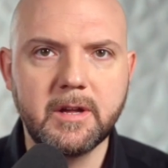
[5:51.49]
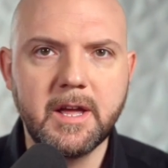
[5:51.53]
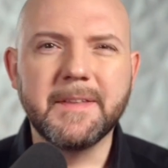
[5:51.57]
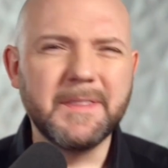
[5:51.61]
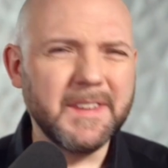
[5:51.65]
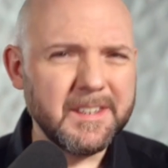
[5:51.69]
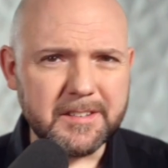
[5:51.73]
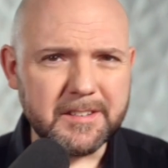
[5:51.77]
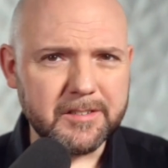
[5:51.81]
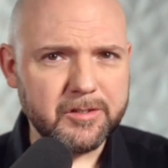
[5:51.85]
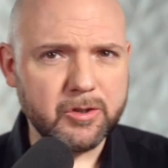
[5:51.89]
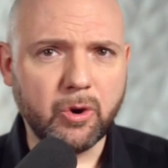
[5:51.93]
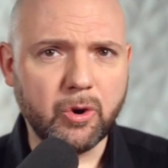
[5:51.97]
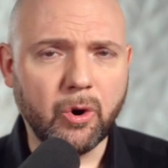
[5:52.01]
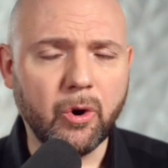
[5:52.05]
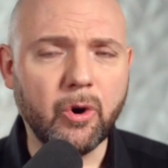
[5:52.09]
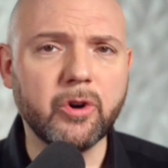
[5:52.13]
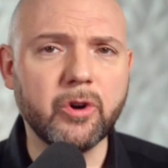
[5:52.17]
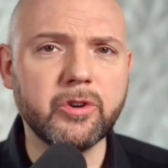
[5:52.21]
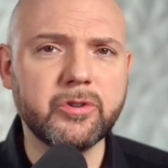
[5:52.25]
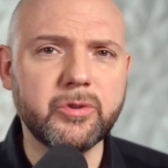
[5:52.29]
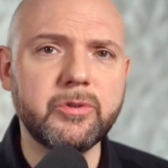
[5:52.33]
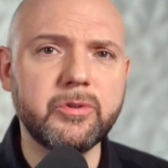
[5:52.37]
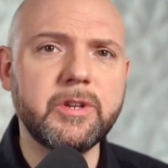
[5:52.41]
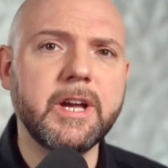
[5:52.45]
This is
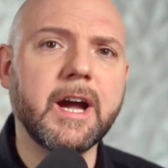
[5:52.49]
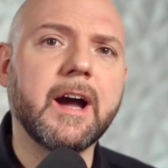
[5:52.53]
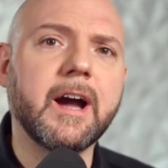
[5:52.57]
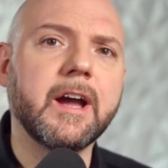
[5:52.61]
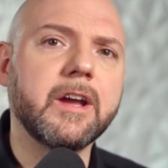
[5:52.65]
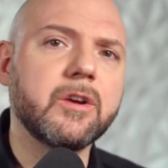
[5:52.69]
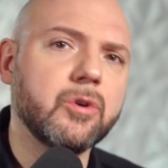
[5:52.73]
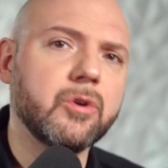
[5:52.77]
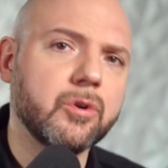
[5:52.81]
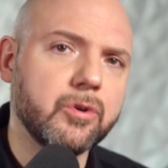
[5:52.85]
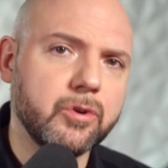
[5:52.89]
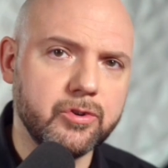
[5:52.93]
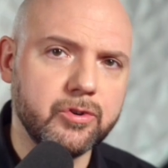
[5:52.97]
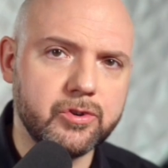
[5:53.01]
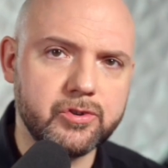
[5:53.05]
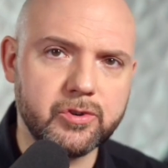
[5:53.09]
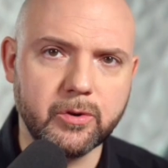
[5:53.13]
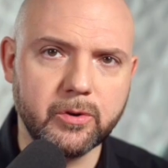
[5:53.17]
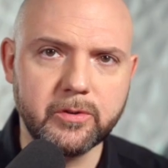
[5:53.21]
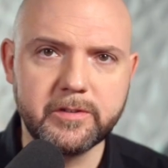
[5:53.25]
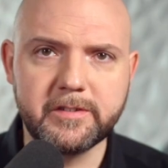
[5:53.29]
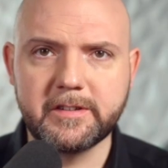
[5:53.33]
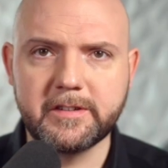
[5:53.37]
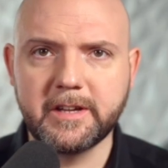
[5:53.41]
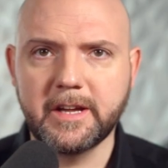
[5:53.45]
core to the ICOR
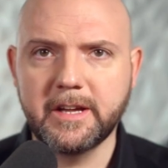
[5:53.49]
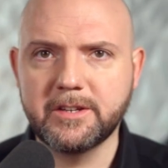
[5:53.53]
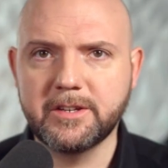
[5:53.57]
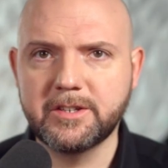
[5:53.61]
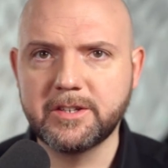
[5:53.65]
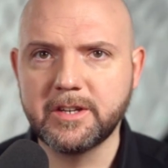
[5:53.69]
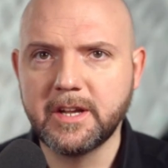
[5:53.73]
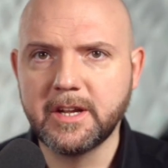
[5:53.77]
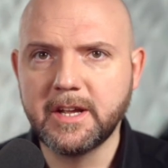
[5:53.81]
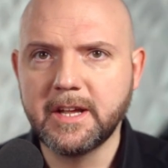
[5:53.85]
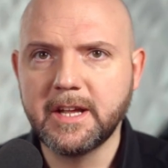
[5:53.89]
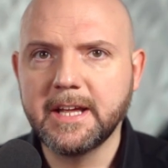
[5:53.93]
control stage.